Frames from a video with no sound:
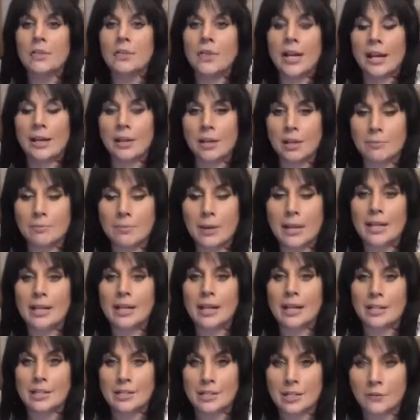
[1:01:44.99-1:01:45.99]
that can
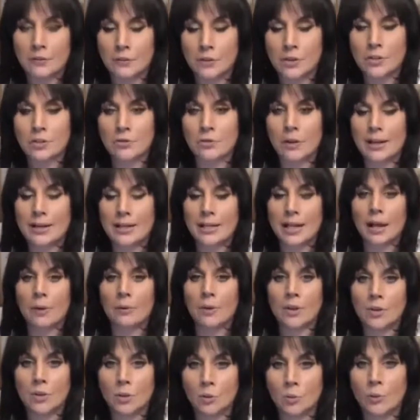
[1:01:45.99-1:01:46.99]
make a difference right
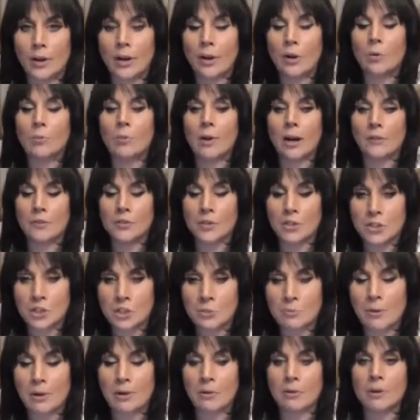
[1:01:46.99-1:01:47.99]
now in the realm of the
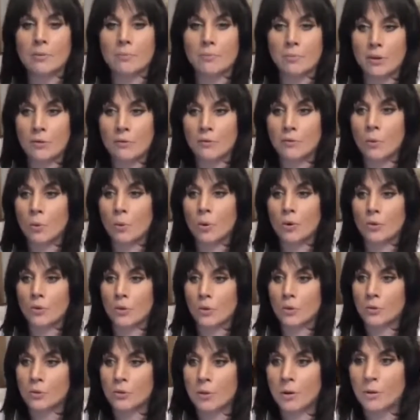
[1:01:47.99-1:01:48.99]
spirit before
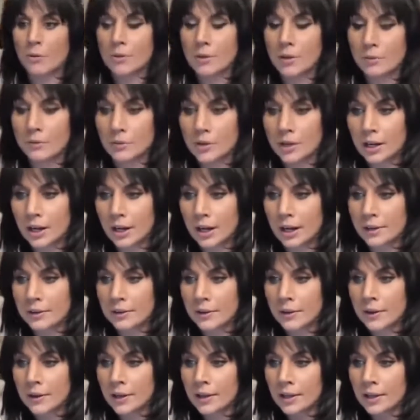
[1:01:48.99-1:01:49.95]
the throne of God.